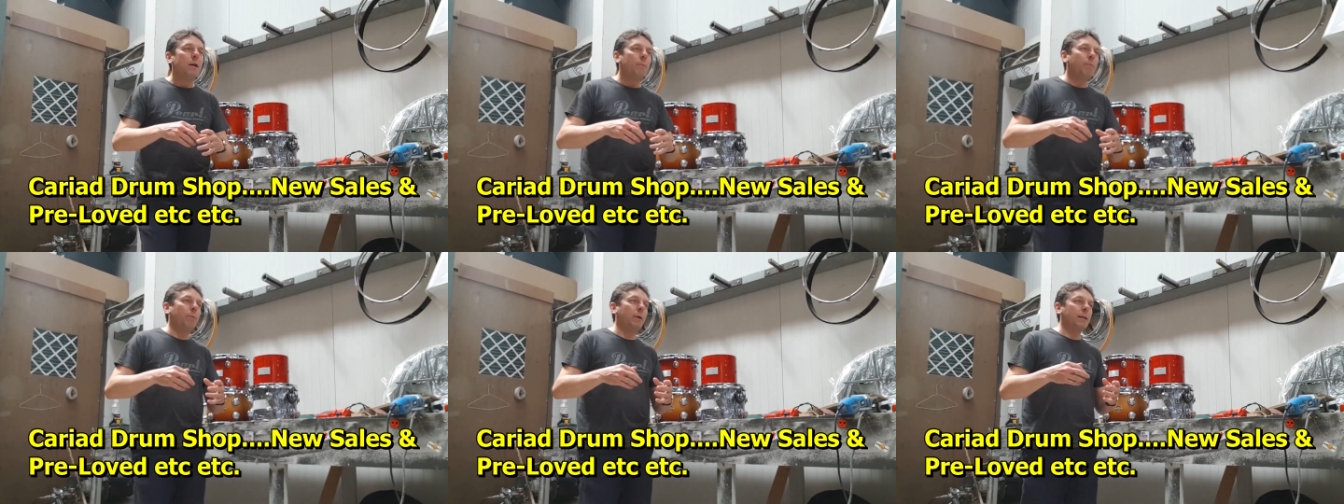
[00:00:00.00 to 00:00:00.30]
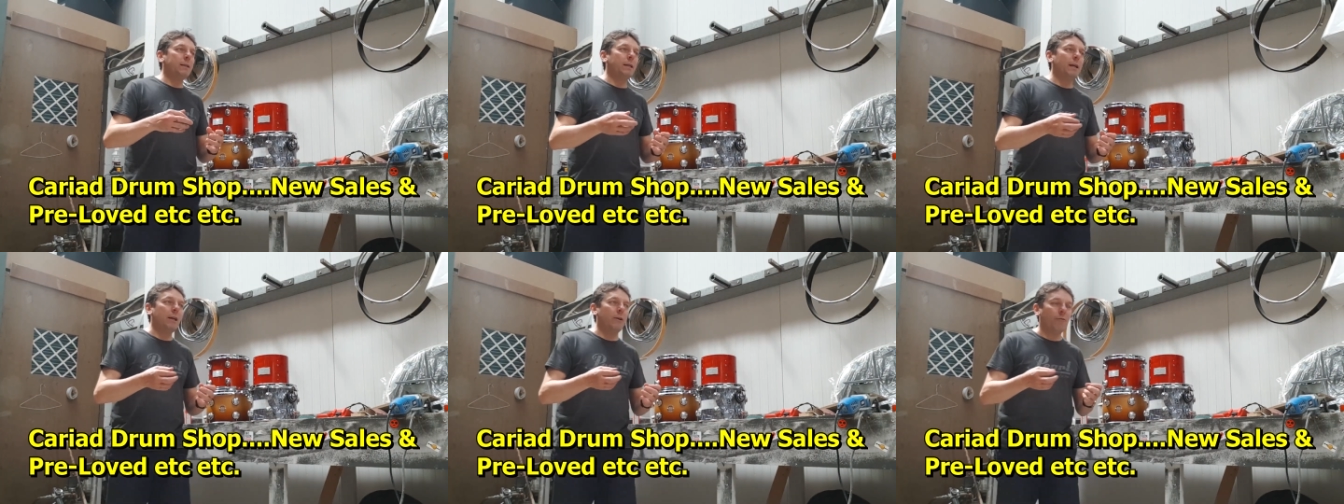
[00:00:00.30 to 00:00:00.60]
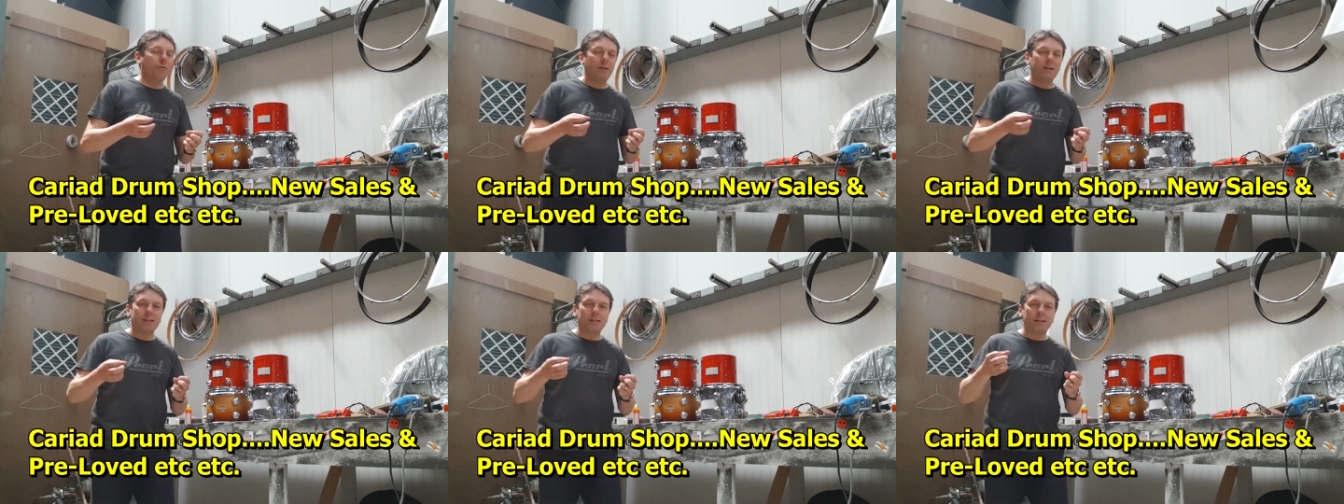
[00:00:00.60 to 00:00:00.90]
But
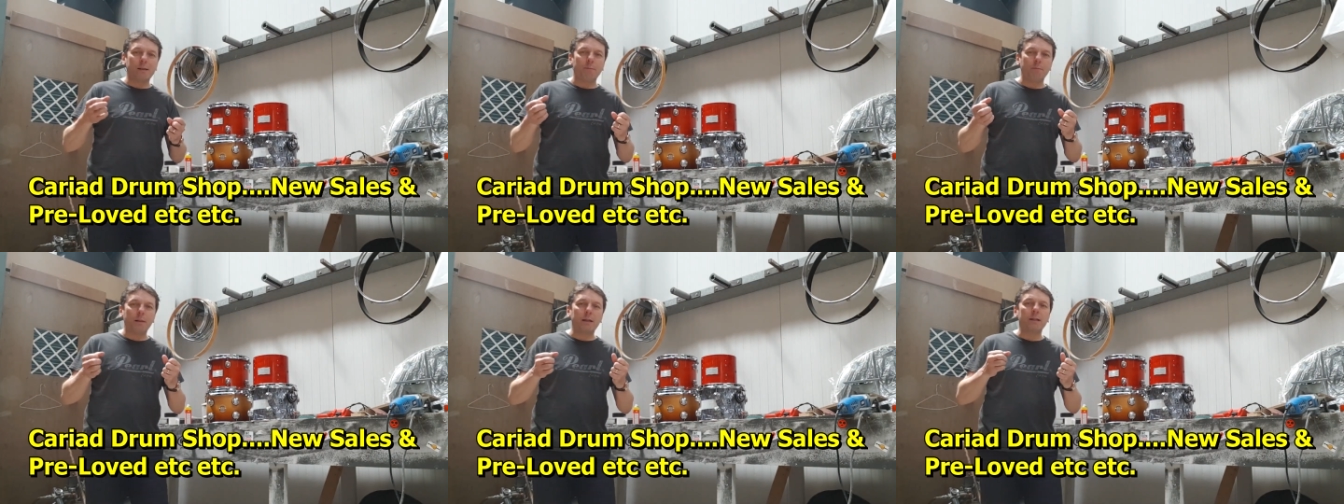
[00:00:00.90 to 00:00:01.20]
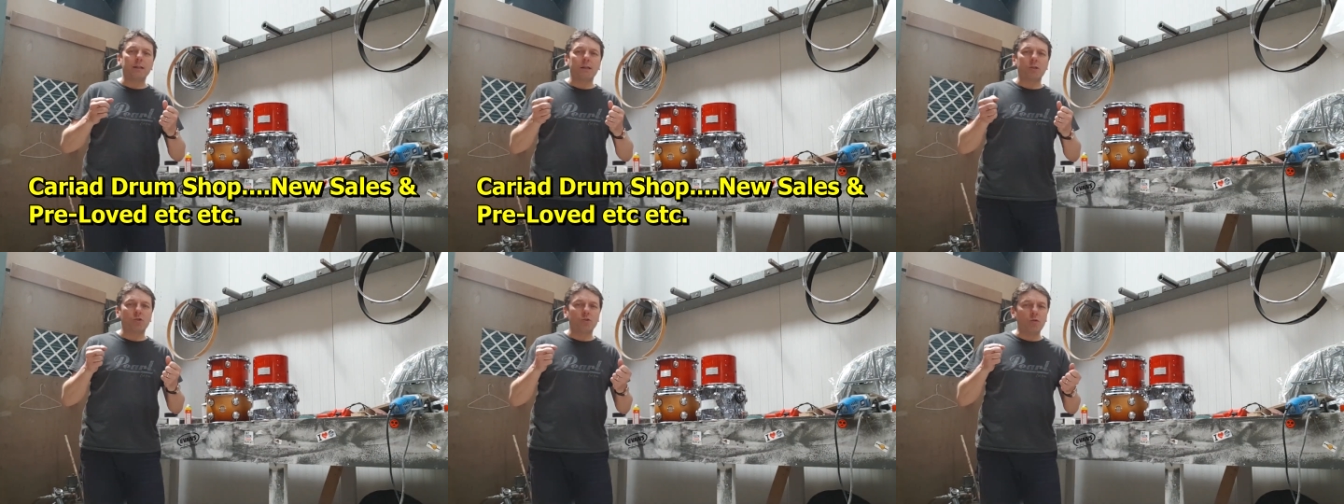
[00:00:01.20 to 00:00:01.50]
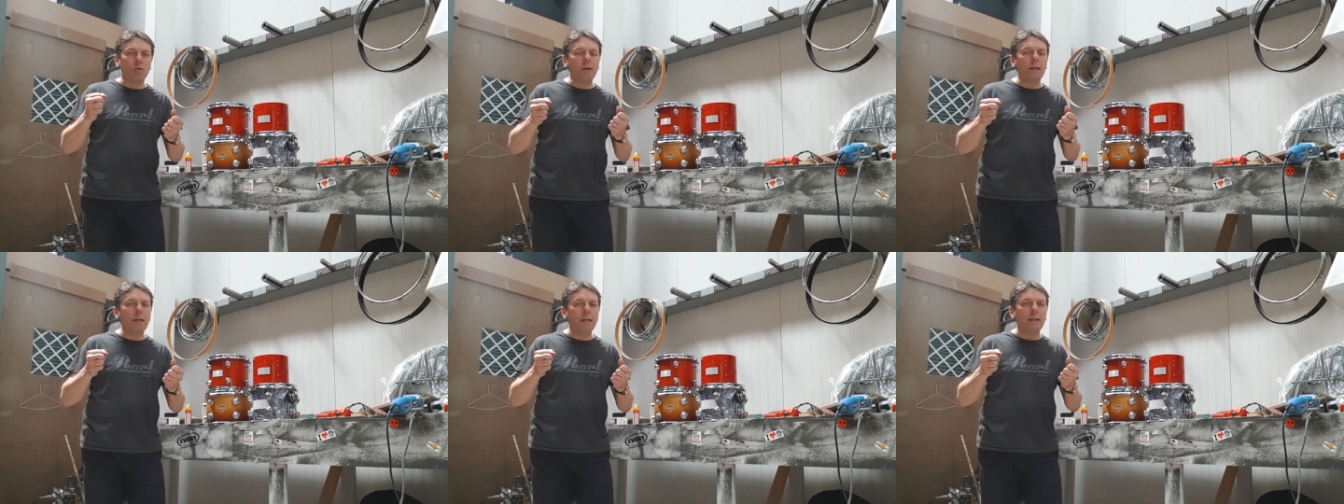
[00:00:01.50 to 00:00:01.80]
if it's something that's
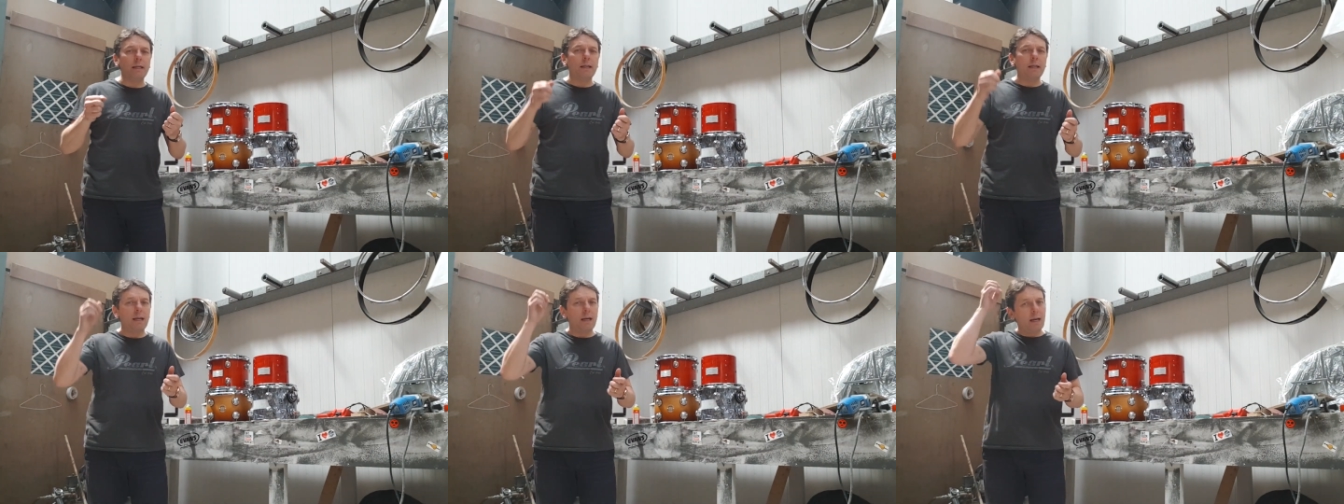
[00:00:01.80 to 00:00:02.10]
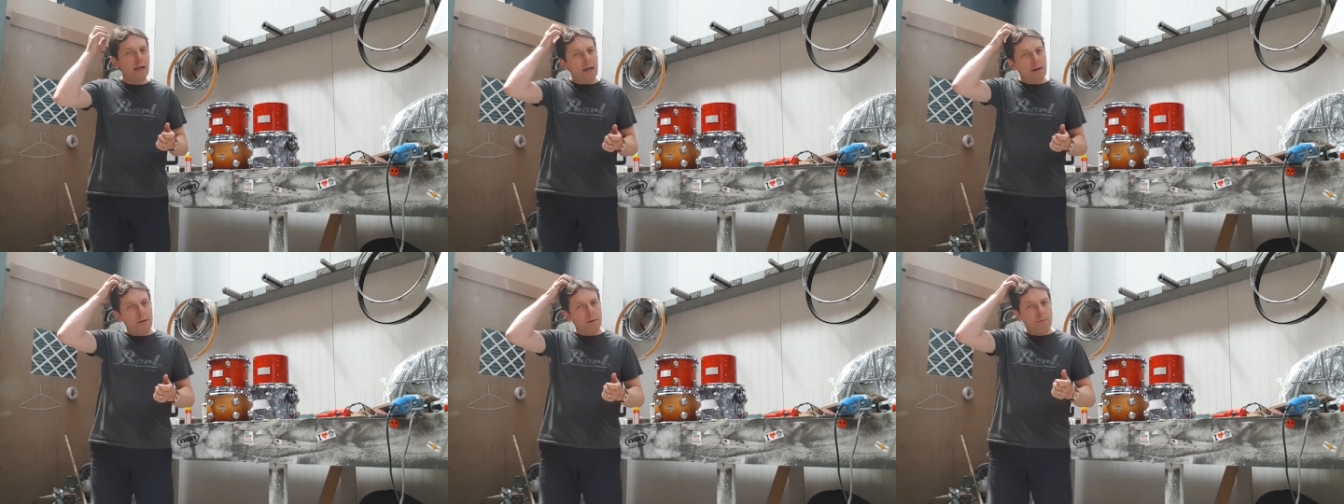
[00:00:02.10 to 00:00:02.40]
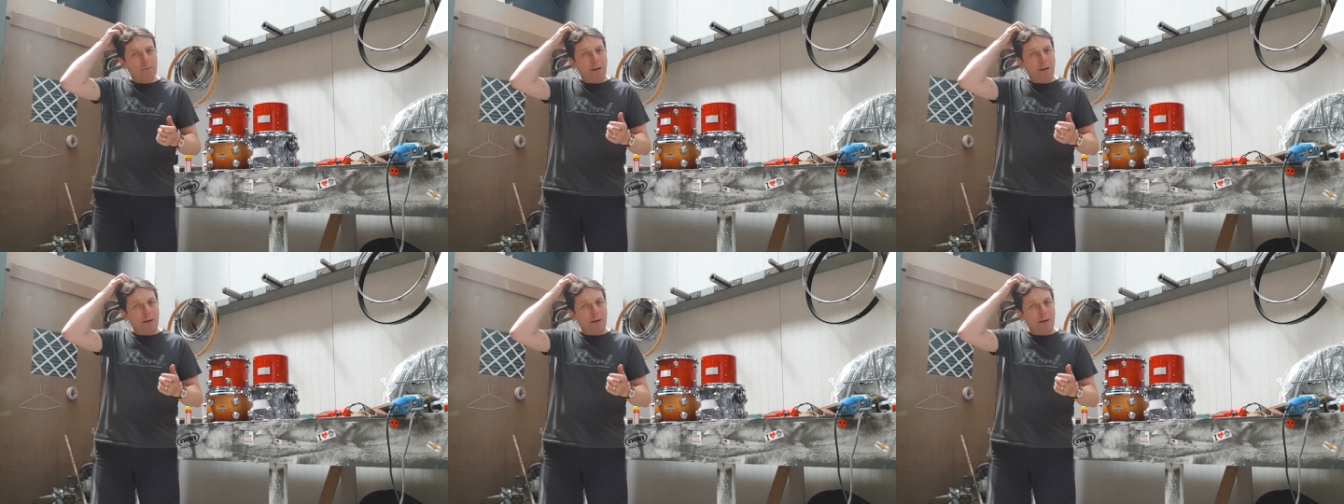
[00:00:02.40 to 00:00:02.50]
really uh,